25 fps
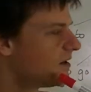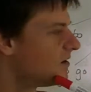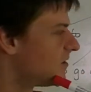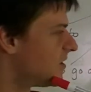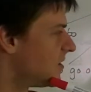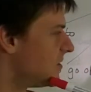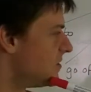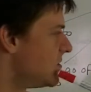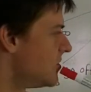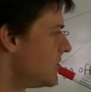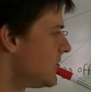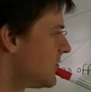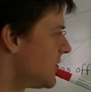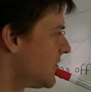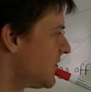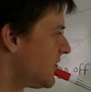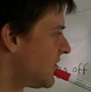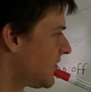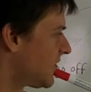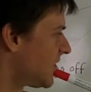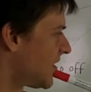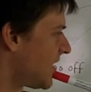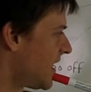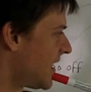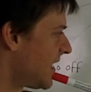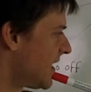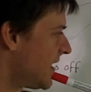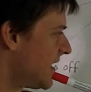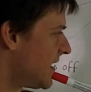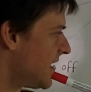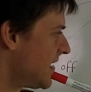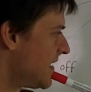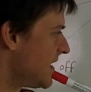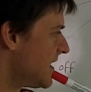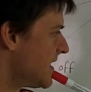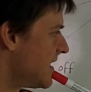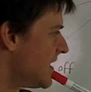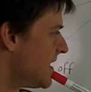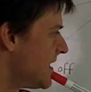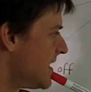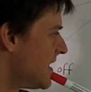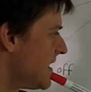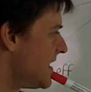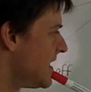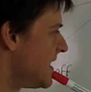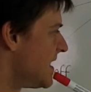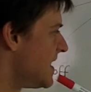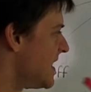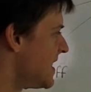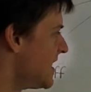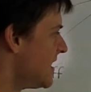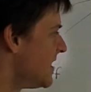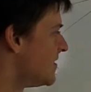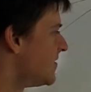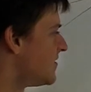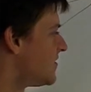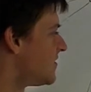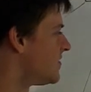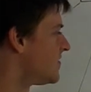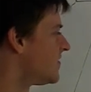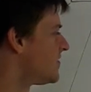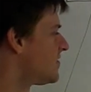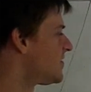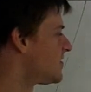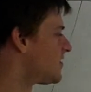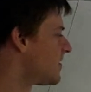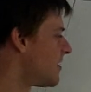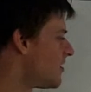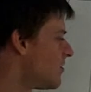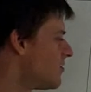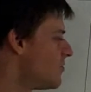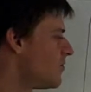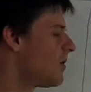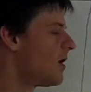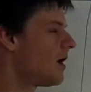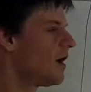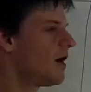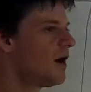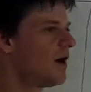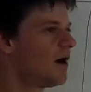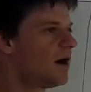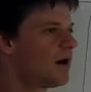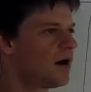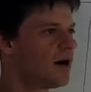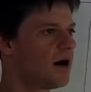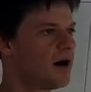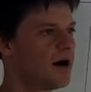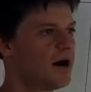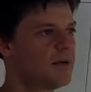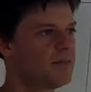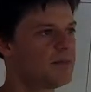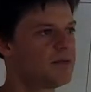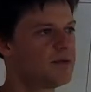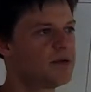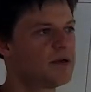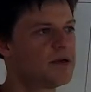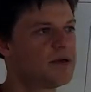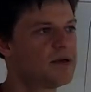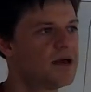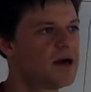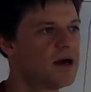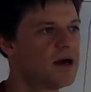So you could say, he is so hung up